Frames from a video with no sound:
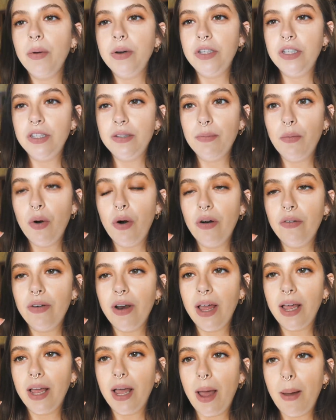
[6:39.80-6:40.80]
which is more of
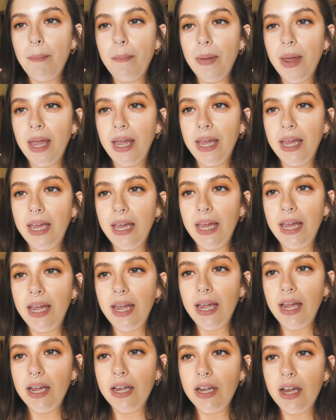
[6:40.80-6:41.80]
like a
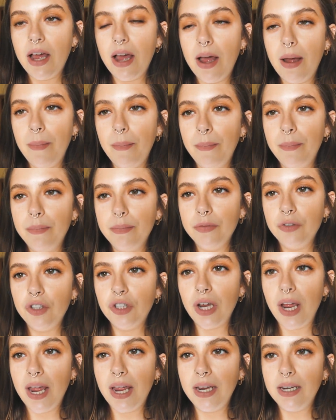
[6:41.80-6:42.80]
pinky um,
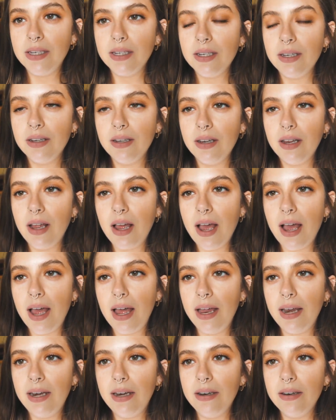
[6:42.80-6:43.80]
shade
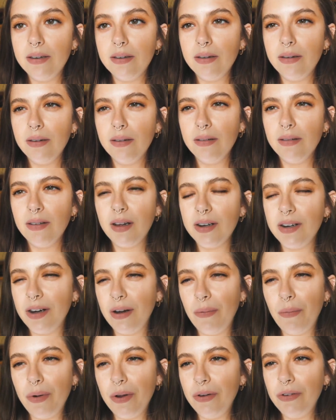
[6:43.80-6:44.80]
and I don't
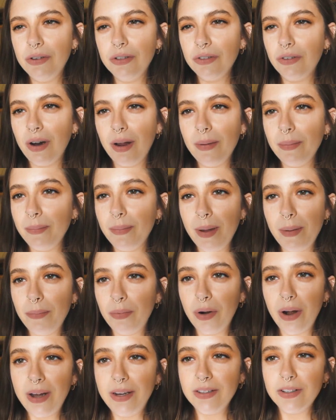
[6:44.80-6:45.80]
know what you describe, my
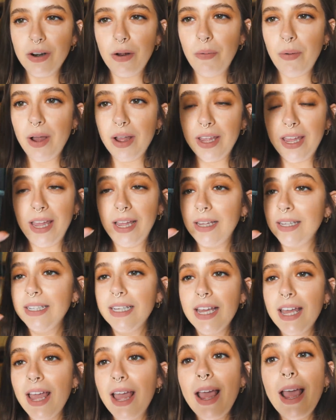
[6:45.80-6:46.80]
brain's not working.
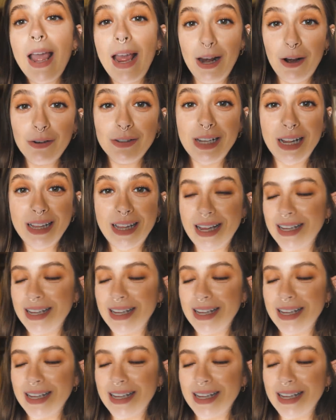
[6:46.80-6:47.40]
It looks like